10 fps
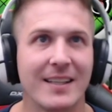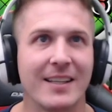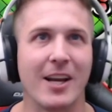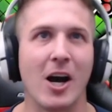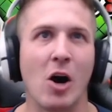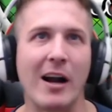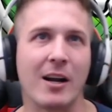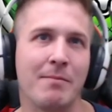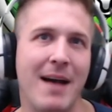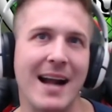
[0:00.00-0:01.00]
Yo,
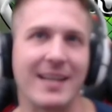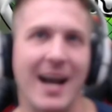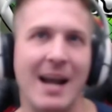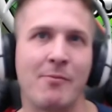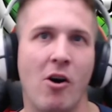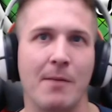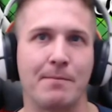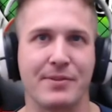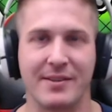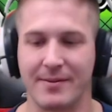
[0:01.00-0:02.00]
welcome back, Time
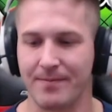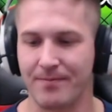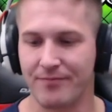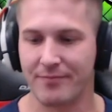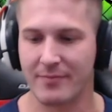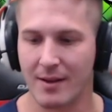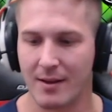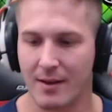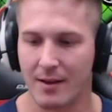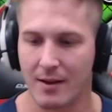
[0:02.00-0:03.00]
Warps!
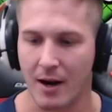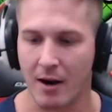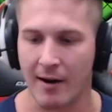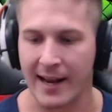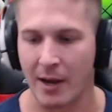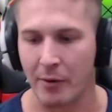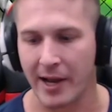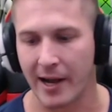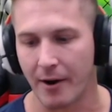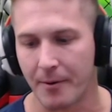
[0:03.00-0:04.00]
Alright, here we
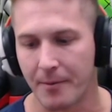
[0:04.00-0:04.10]
go.